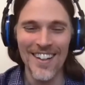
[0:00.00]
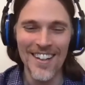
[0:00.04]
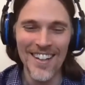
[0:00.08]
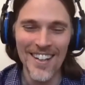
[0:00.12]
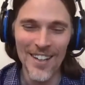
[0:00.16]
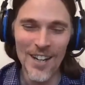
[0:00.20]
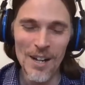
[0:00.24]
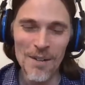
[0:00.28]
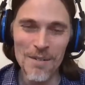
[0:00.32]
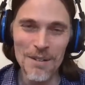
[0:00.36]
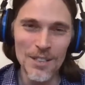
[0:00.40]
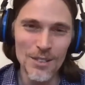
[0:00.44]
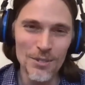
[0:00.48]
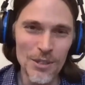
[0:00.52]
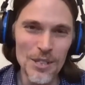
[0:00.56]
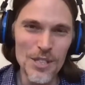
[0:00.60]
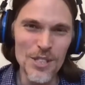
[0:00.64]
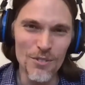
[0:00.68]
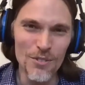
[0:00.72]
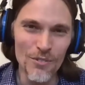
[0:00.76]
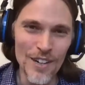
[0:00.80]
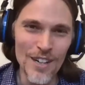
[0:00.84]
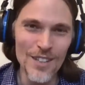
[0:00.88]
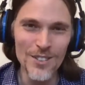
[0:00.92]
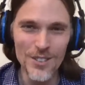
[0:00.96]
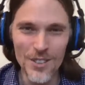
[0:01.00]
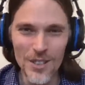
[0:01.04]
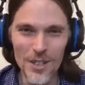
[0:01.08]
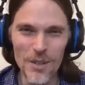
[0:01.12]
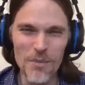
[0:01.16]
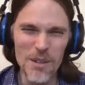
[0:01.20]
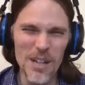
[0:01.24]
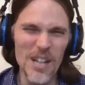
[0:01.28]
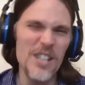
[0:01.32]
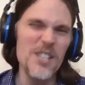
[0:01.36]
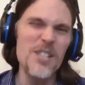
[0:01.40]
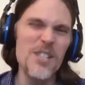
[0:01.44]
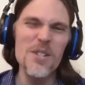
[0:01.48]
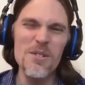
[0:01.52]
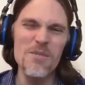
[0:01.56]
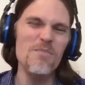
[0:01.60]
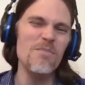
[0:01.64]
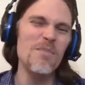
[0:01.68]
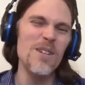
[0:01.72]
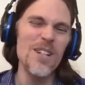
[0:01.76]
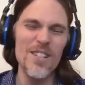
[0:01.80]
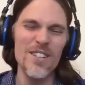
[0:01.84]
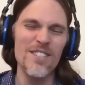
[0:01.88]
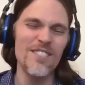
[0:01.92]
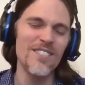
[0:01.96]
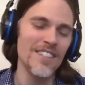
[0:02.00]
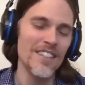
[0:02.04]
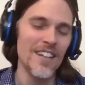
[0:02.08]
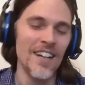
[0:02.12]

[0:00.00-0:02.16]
all my Swedish friends are going to be like, you motherfucker.